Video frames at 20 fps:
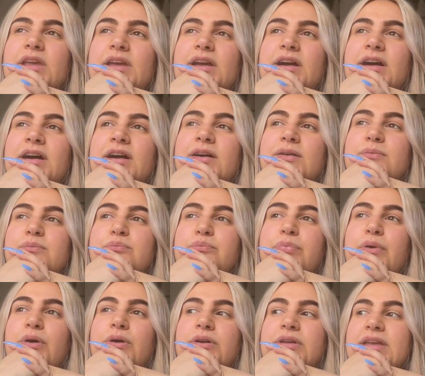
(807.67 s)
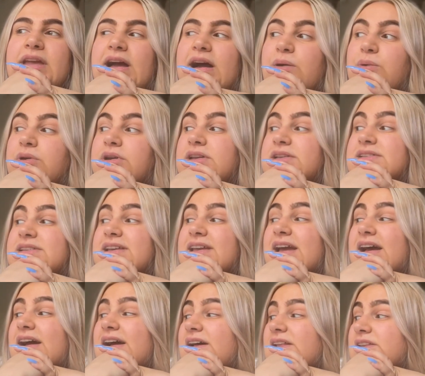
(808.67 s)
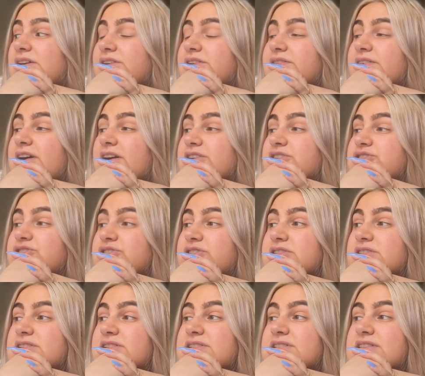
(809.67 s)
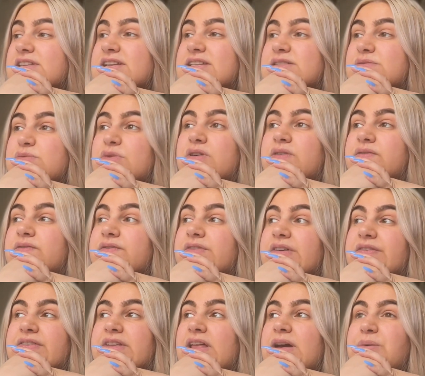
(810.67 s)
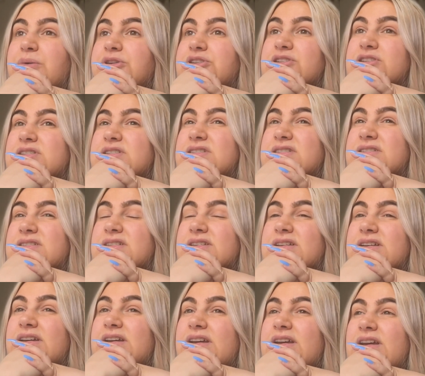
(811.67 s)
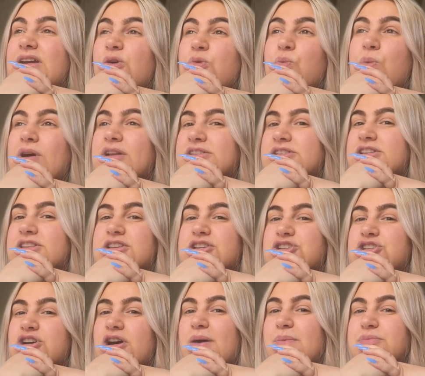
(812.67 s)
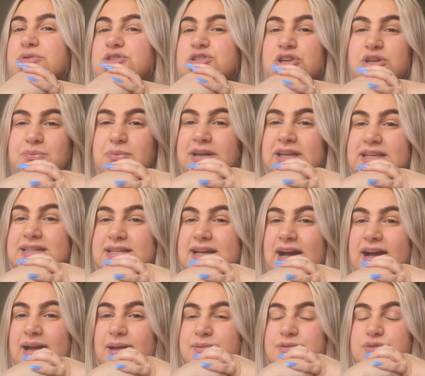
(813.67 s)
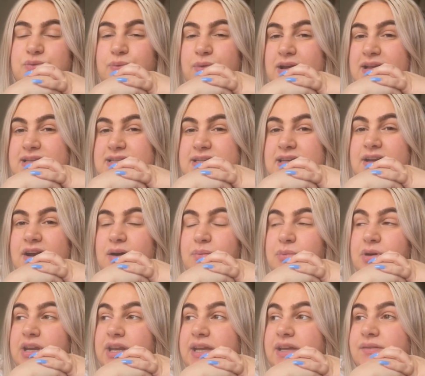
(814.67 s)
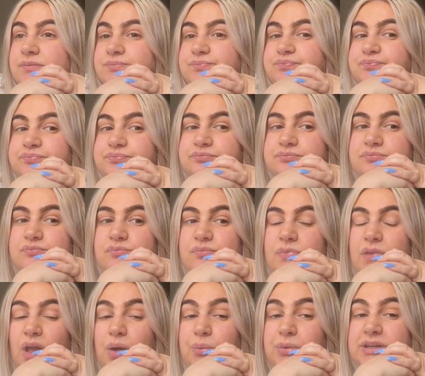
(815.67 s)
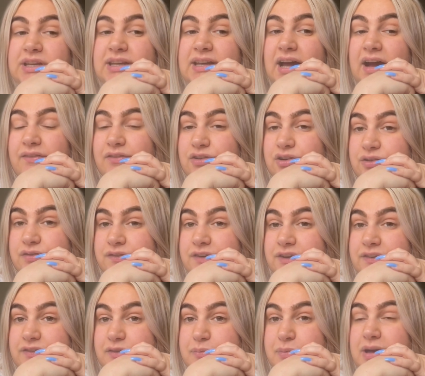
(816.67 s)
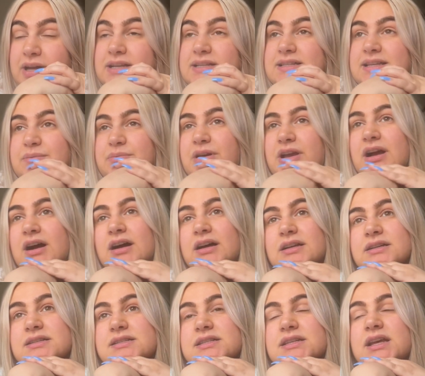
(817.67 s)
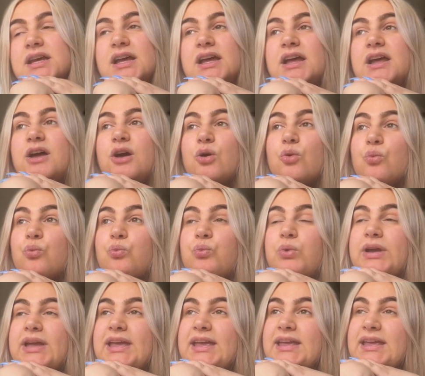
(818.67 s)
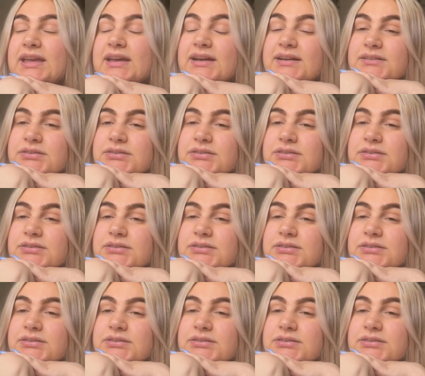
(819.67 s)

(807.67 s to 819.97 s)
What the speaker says: But yeah, I wanted to get a load of extras because this month I feel like we just went to the shop too many times and wasted our money. And we didn't have enough food for Percy because we, you